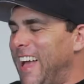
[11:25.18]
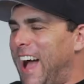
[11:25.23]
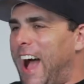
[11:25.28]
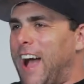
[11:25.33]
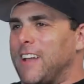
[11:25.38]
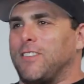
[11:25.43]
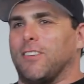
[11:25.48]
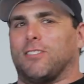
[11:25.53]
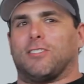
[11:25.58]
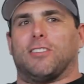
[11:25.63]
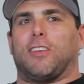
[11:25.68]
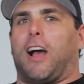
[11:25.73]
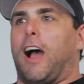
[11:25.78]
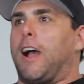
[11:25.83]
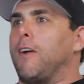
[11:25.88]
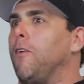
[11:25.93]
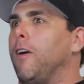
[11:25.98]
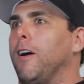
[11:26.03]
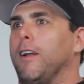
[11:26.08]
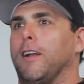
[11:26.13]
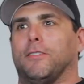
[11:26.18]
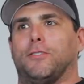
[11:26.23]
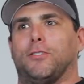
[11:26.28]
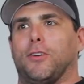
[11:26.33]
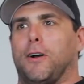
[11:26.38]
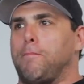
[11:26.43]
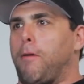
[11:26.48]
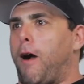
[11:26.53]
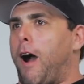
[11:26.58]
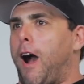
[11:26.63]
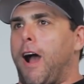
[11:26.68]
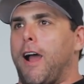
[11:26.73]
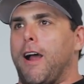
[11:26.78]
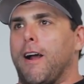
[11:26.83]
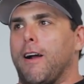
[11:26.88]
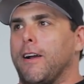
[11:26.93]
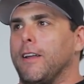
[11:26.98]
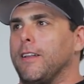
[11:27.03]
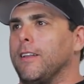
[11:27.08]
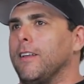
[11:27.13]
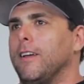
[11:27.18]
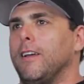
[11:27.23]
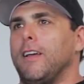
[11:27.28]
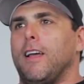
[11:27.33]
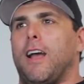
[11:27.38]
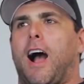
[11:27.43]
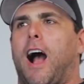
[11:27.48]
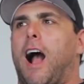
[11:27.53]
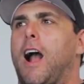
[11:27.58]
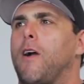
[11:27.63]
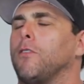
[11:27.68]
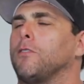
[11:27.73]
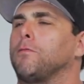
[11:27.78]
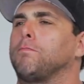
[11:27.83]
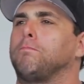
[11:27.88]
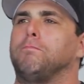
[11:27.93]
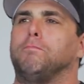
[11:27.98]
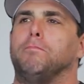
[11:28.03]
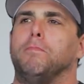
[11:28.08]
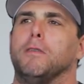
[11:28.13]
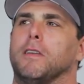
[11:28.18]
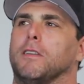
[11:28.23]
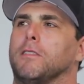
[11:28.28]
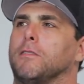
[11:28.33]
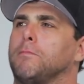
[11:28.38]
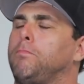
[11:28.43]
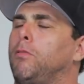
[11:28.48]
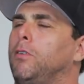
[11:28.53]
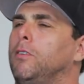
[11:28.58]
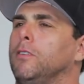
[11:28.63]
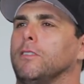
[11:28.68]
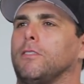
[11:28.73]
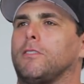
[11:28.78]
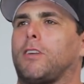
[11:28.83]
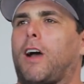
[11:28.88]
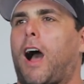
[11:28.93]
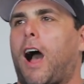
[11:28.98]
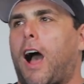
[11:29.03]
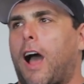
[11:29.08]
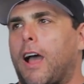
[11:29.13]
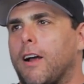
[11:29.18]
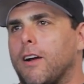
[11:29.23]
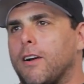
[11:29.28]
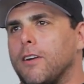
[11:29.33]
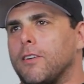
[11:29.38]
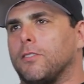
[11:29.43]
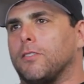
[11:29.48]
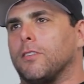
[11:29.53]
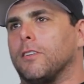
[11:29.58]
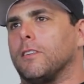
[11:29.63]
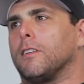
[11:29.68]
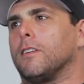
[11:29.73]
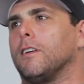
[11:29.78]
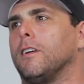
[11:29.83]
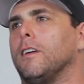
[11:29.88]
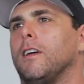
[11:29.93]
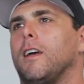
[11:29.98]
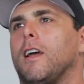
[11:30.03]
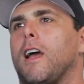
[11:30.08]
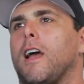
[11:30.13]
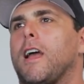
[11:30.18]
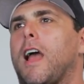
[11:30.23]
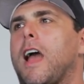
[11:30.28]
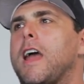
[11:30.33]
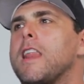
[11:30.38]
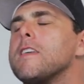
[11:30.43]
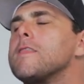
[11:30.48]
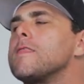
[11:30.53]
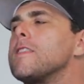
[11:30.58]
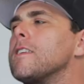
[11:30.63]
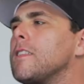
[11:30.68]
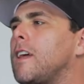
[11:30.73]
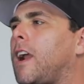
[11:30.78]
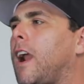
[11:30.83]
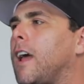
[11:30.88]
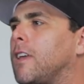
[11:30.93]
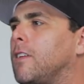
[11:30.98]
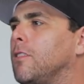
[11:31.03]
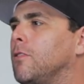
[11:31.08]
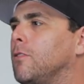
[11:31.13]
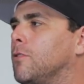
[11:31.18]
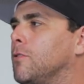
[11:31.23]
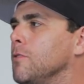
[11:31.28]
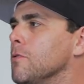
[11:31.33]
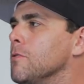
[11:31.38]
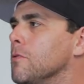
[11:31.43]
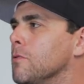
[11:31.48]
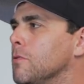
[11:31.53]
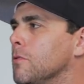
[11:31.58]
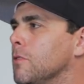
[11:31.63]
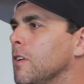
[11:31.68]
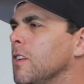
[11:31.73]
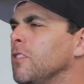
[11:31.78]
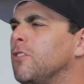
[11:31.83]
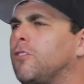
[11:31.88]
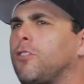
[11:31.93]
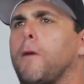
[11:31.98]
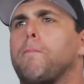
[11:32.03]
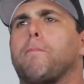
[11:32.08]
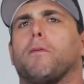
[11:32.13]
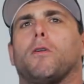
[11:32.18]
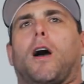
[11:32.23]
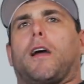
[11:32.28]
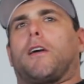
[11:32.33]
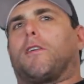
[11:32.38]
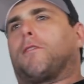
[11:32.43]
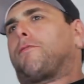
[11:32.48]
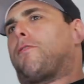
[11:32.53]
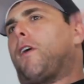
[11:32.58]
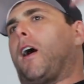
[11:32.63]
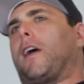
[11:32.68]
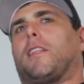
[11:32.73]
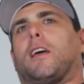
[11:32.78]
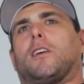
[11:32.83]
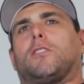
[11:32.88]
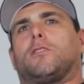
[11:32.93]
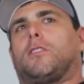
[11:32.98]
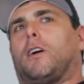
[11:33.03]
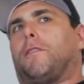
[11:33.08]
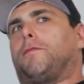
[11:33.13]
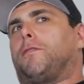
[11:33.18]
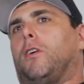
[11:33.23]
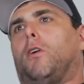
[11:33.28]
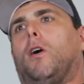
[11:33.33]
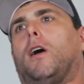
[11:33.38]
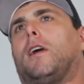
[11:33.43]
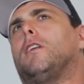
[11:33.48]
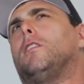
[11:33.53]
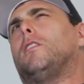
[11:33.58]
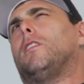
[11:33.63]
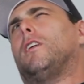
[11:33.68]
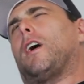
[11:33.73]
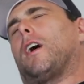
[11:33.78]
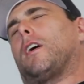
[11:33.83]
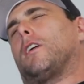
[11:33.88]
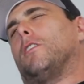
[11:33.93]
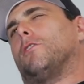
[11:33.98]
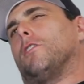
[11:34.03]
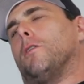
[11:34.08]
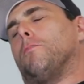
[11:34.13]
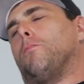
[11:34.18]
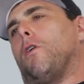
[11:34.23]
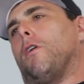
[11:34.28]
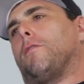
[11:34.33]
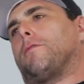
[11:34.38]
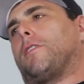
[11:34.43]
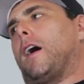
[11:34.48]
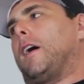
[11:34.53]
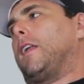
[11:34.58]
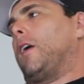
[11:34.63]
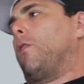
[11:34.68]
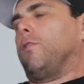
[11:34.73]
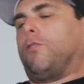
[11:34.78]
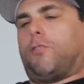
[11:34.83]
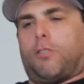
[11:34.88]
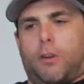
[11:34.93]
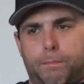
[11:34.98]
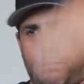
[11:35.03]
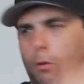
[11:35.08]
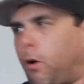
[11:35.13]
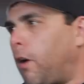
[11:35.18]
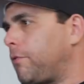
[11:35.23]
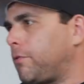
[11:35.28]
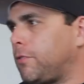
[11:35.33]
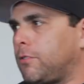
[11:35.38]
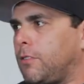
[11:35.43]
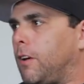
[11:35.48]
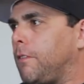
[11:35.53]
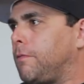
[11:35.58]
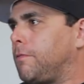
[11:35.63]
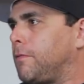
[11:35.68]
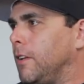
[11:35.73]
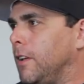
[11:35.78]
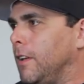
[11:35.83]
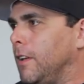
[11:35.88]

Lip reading: I just said, I want to jump higher. And I was pulling tires and anything that I can do. Jumping, I could find like stuff though. I could think I could jump off that, and I would jump off stuff.